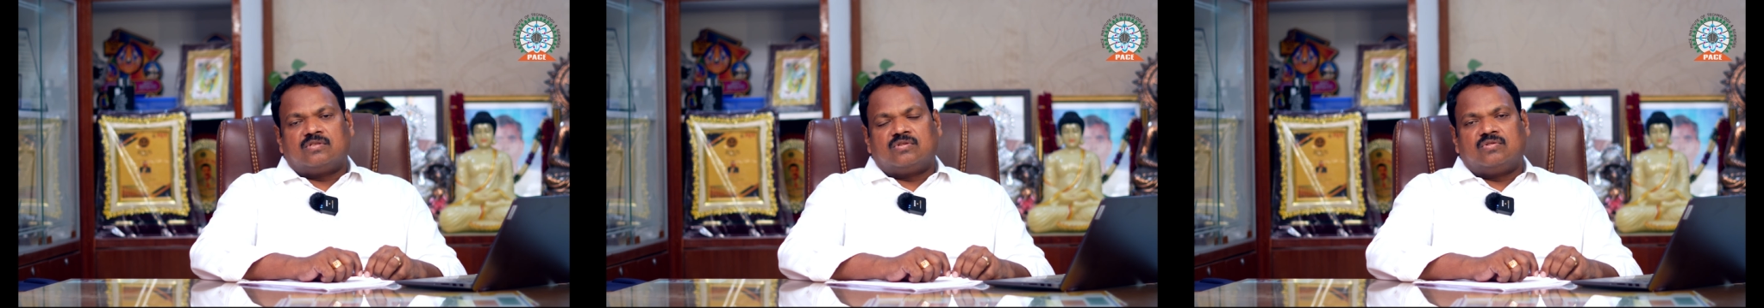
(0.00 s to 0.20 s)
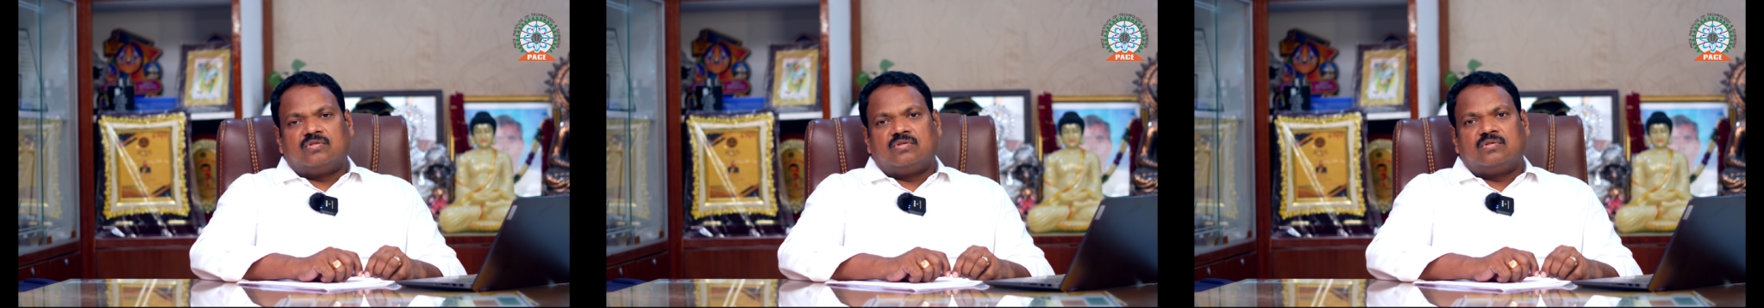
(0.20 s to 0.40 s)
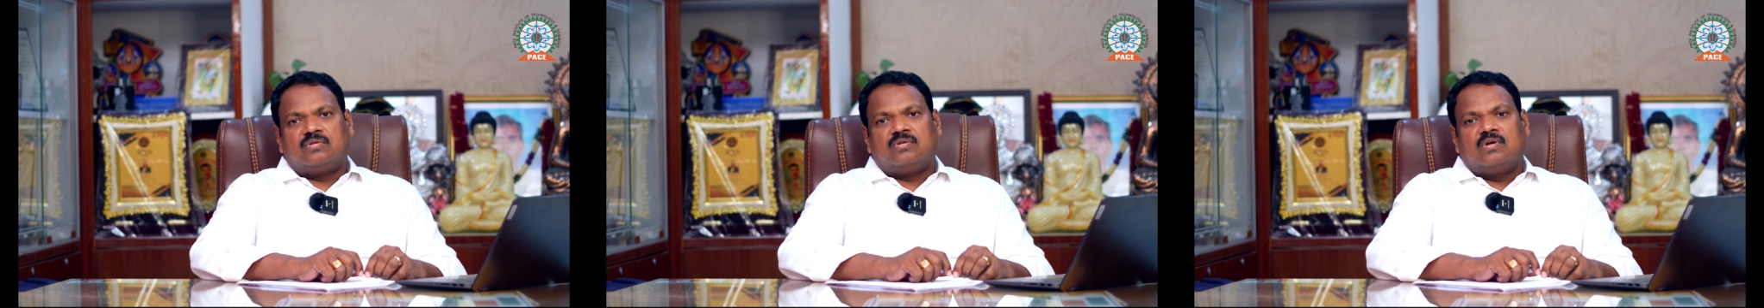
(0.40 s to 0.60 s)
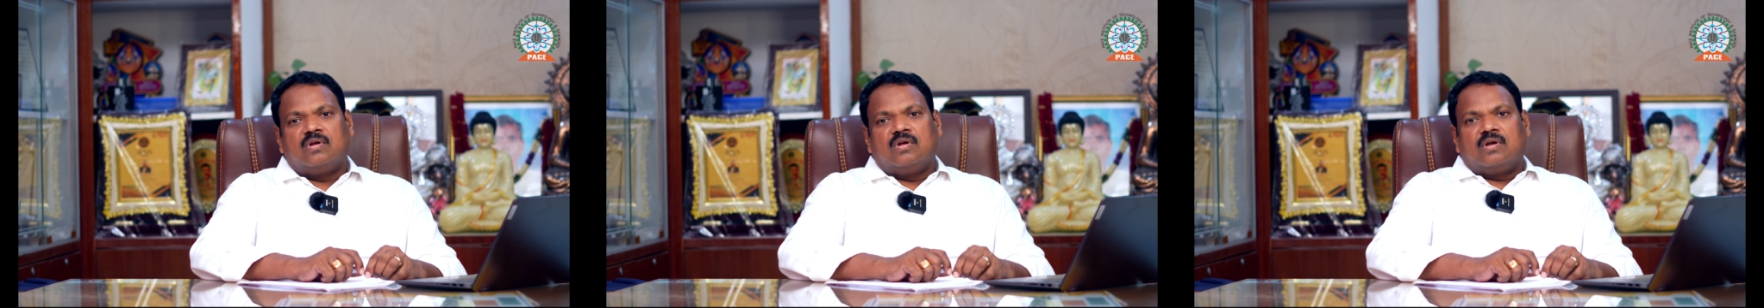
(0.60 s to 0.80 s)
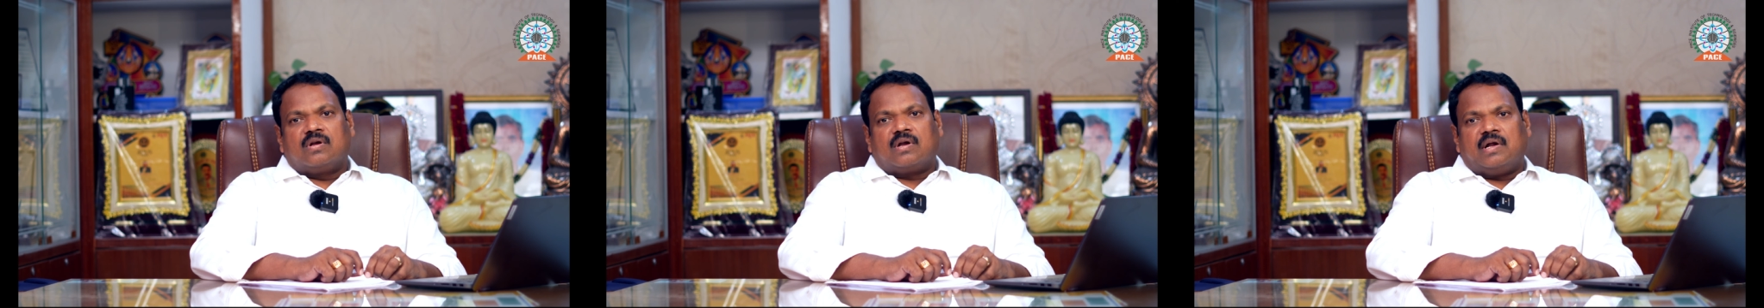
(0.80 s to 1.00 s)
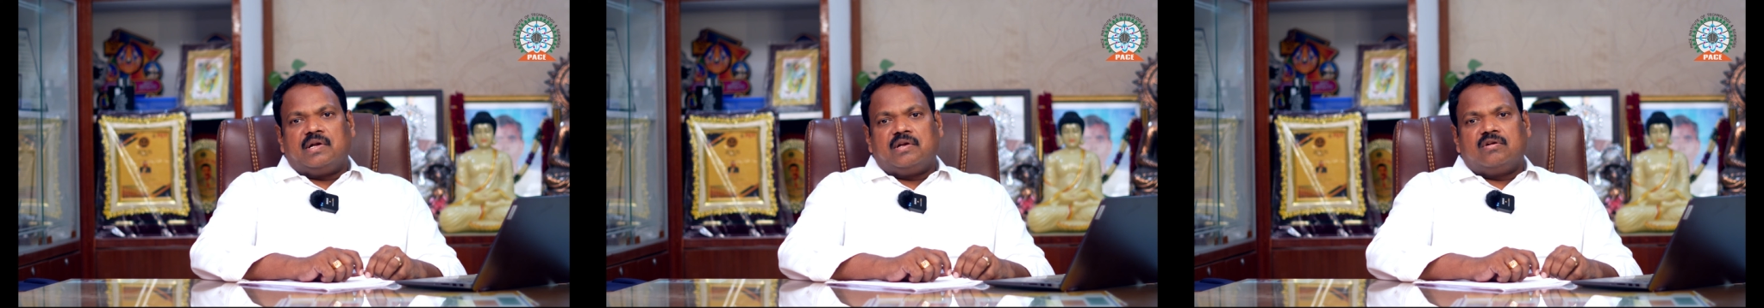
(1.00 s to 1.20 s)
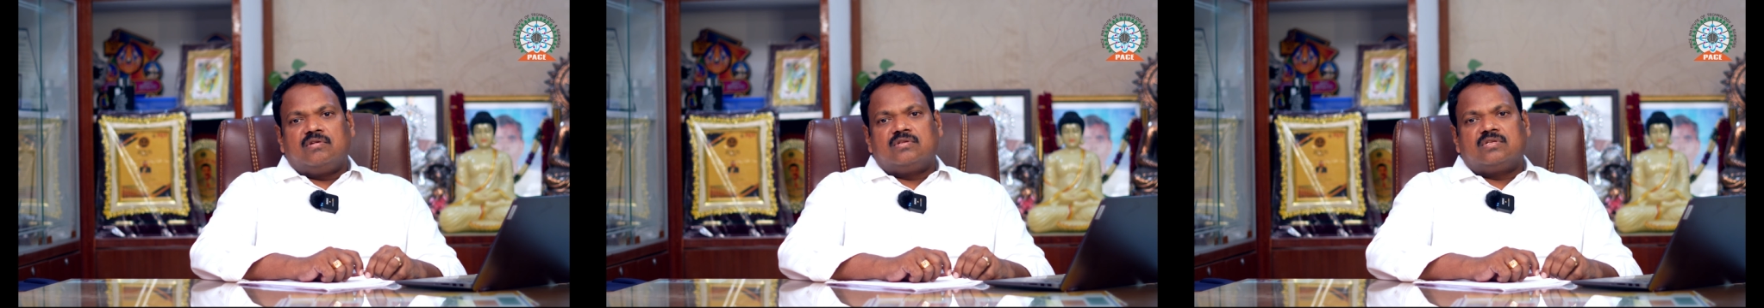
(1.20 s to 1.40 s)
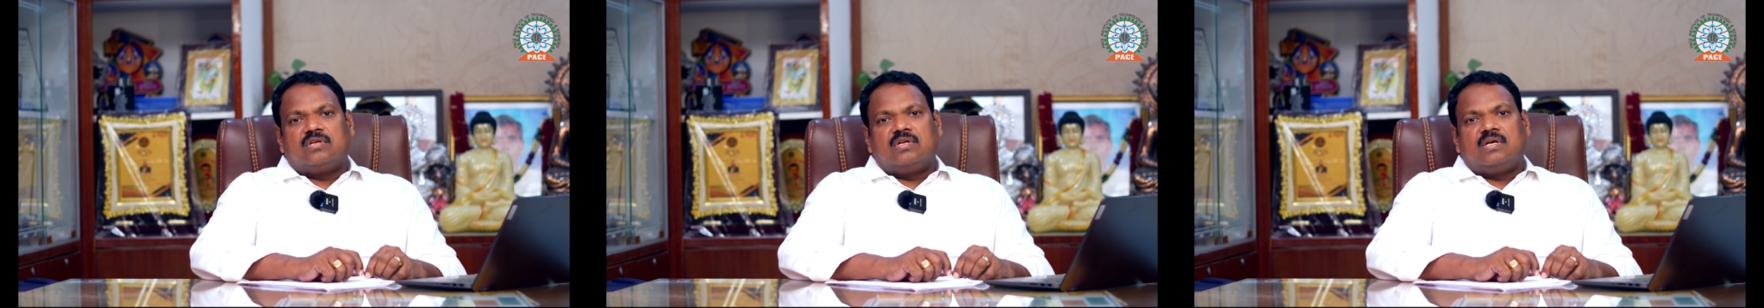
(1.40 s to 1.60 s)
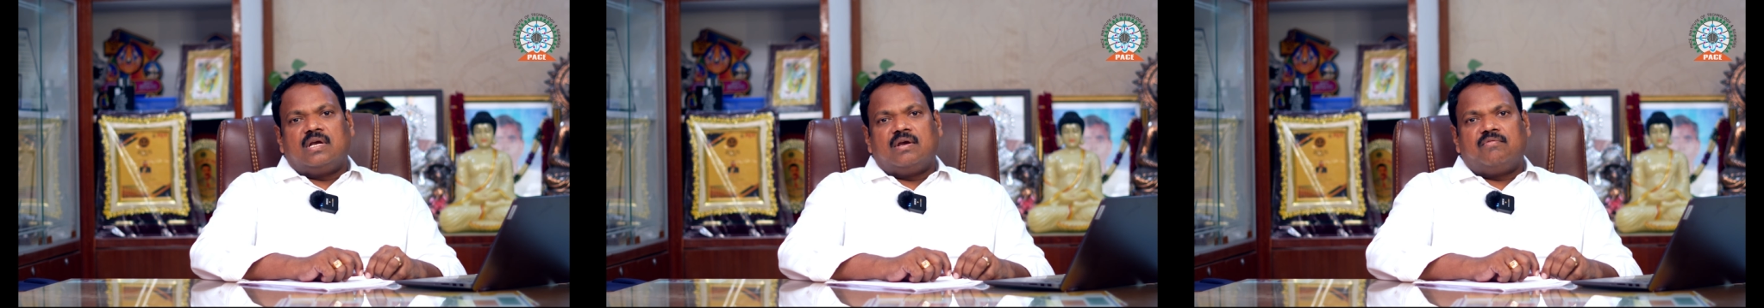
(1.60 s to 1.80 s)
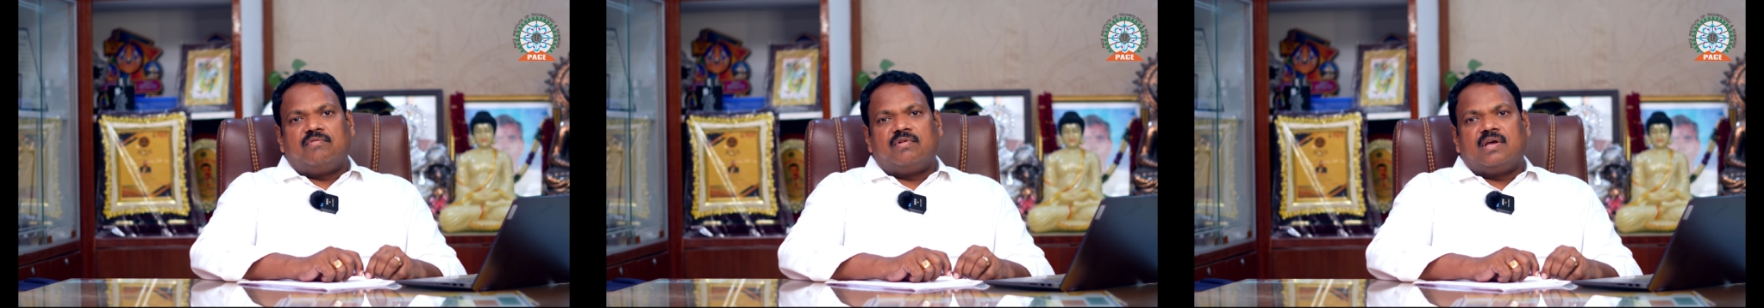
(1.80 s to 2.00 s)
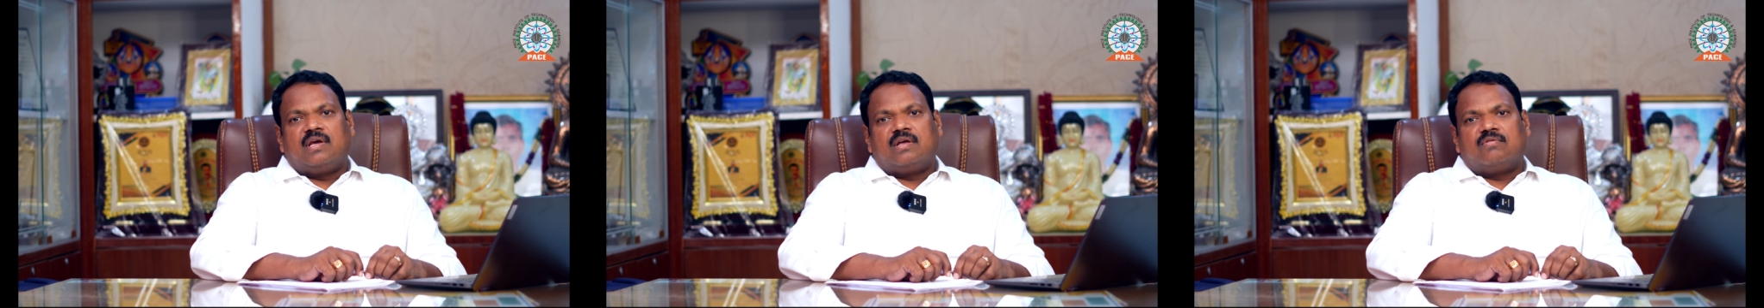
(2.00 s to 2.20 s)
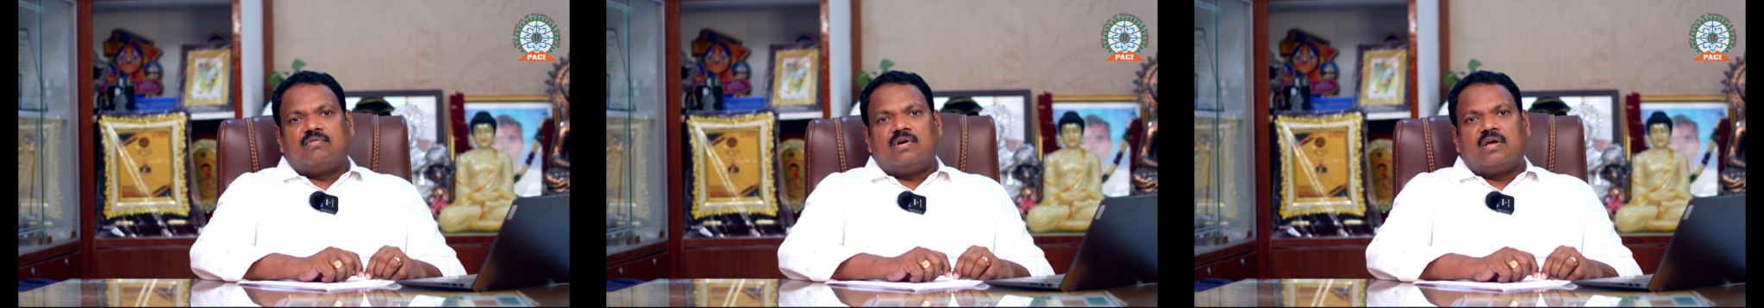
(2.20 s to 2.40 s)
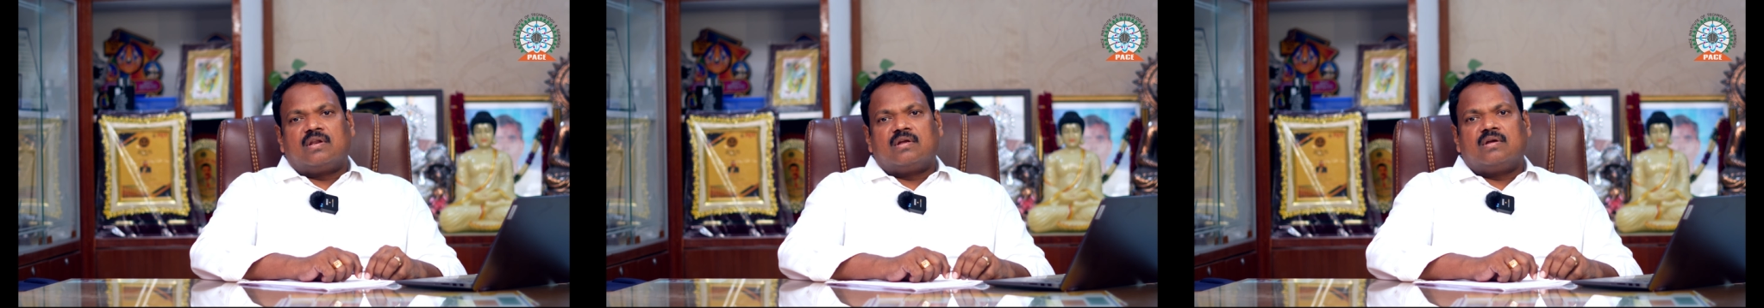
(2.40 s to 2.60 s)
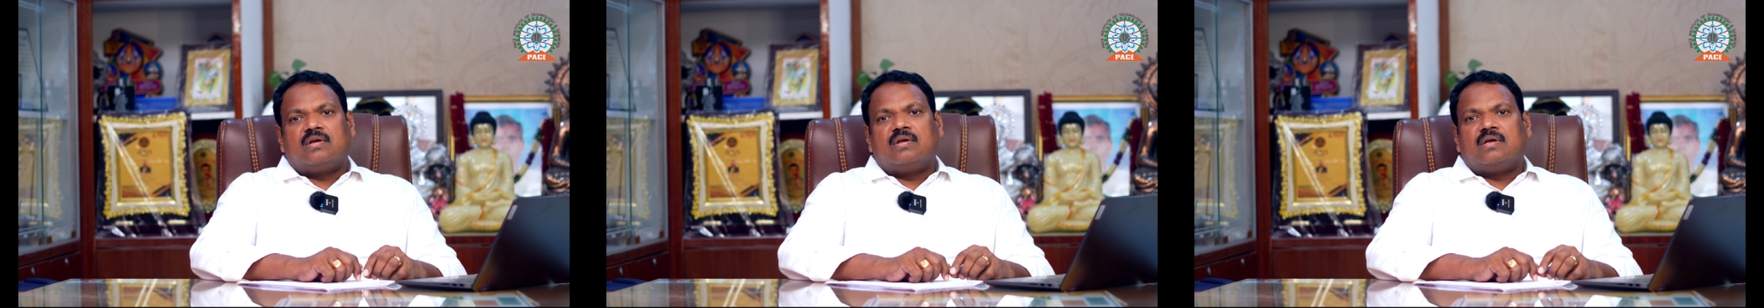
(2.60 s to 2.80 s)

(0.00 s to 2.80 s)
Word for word: So continuously every year we are